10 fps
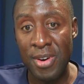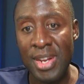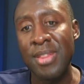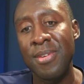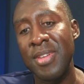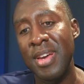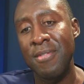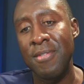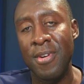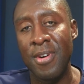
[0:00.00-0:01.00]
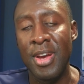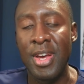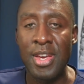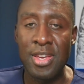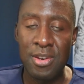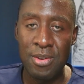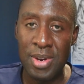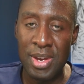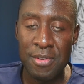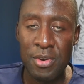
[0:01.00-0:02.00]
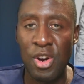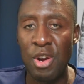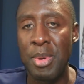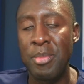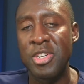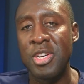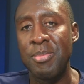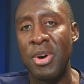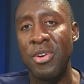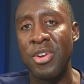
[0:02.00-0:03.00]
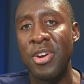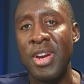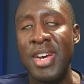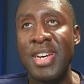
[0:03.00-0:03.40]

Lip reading: Another thing for you, if you are a membership owner,